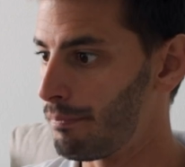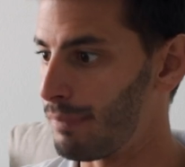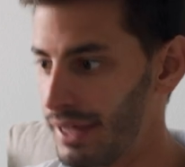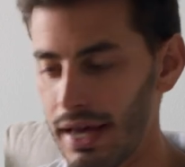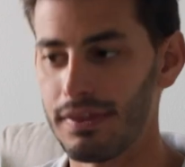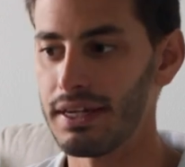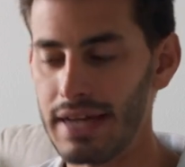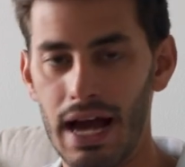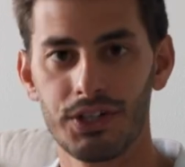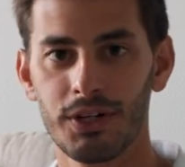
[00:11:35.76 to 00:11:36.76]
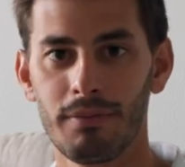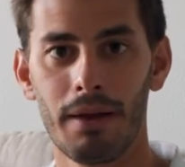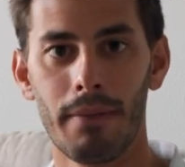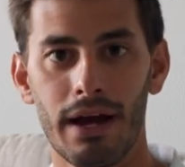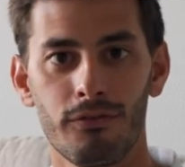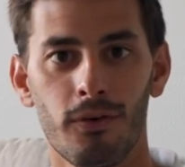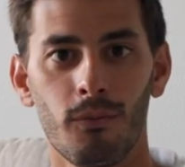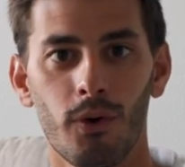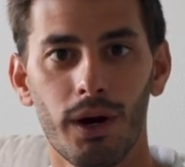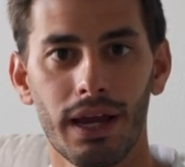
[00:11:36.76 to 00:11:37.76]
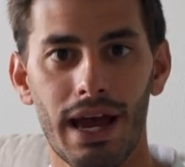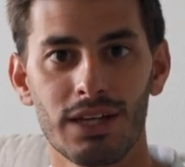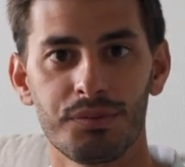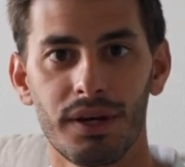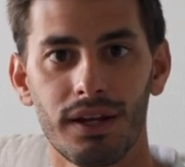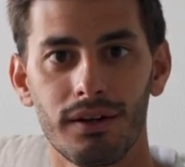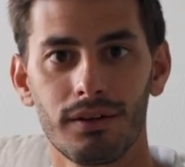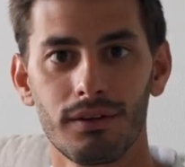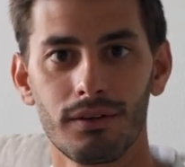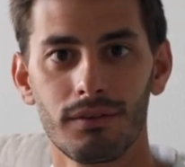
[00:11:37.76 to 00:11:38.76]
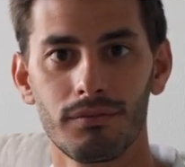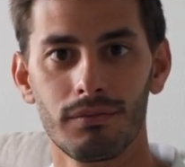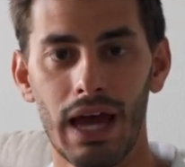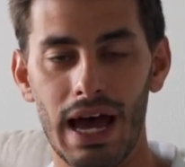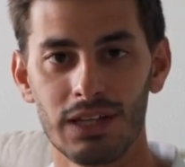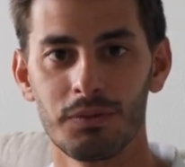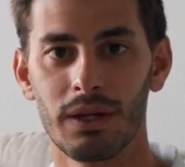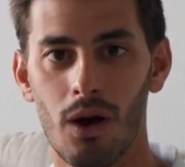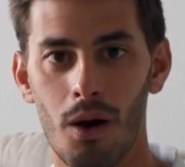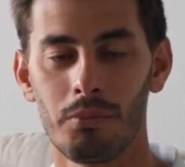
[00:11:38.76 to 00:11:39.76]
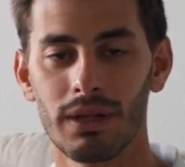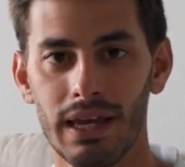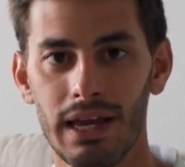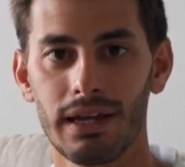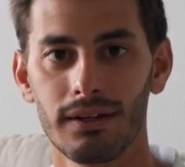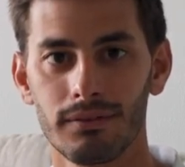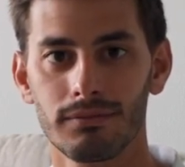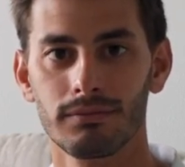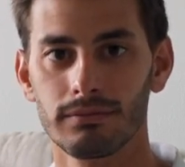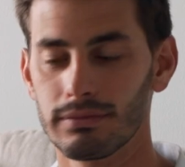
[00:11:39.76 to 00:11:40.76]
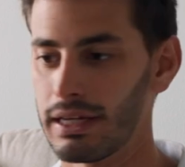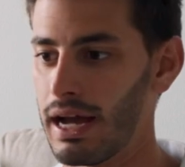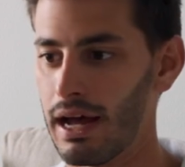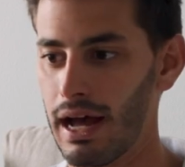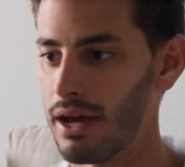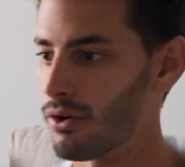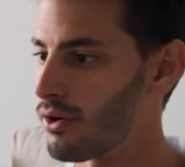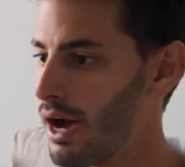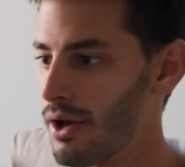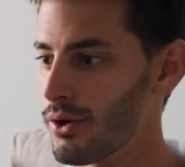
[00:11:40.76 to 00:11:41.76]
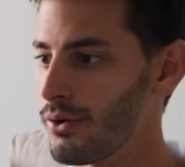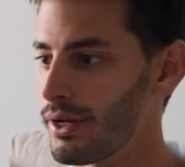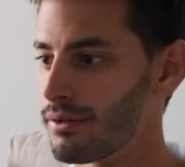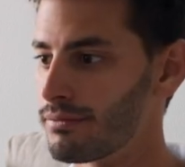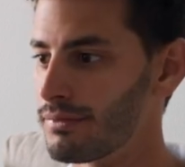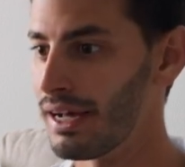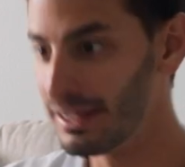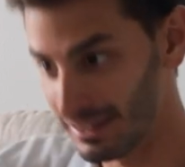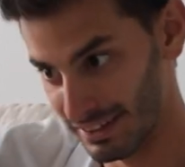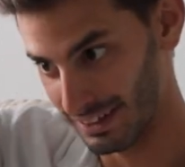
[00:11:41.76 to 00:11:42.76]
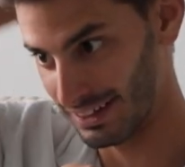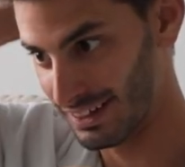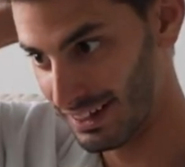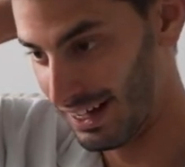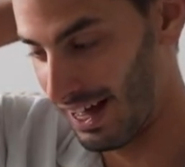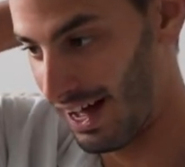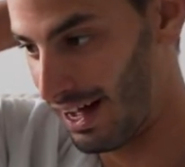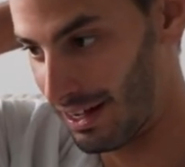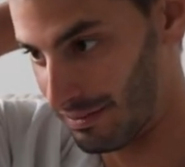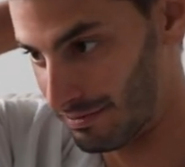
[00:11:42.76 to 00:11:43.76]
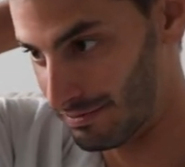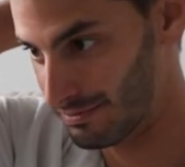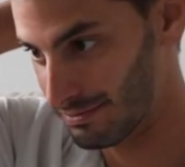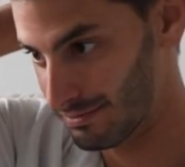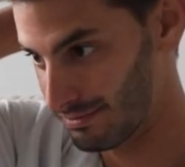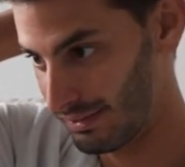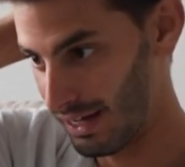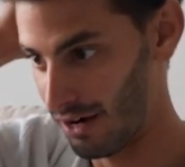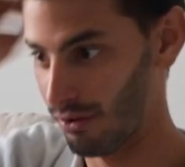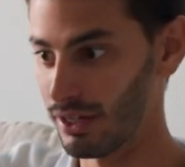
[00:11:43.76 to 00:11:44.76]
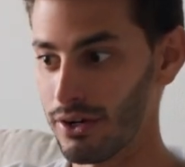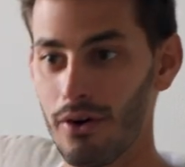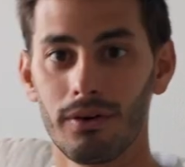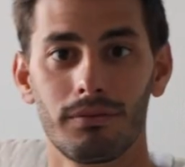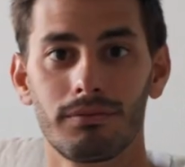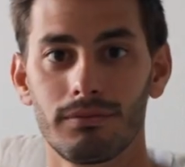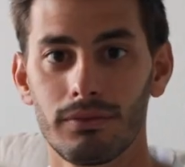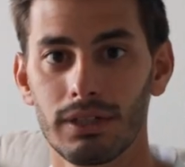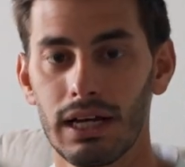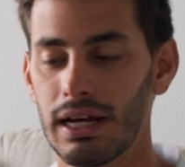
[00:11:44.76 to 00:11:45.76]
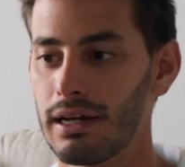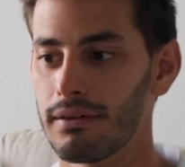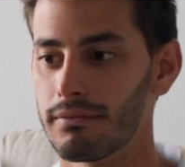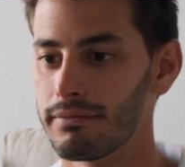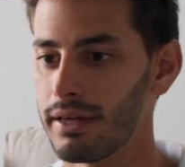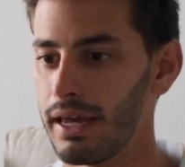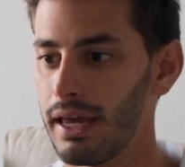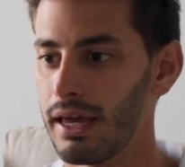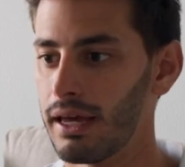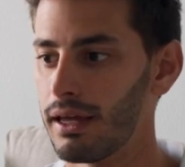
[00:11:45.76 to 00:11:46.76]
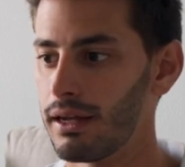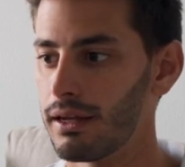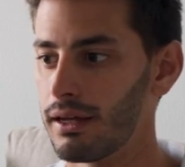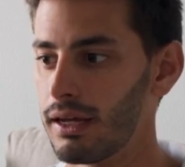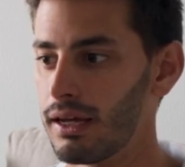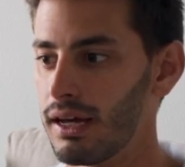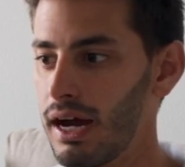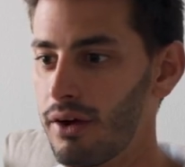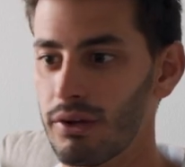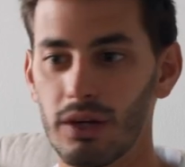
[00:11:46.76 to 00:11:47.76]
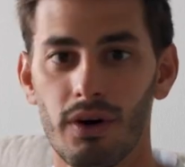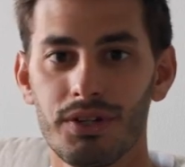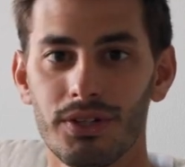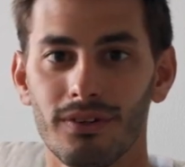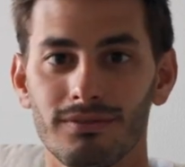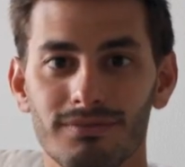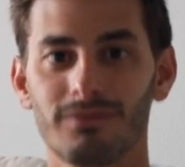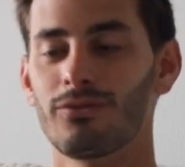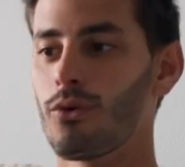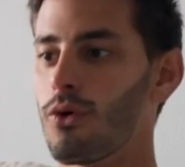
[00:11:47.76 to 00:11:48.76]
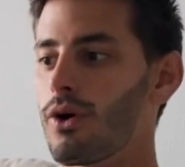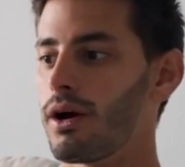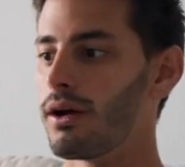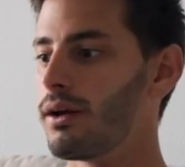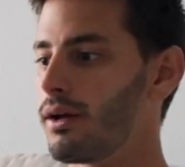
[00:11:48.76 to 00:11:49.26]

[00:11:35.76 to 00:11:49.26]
But yeah, detaching my mind from work has been complicated, and I don't know how to do it. I really don't. And I really want to for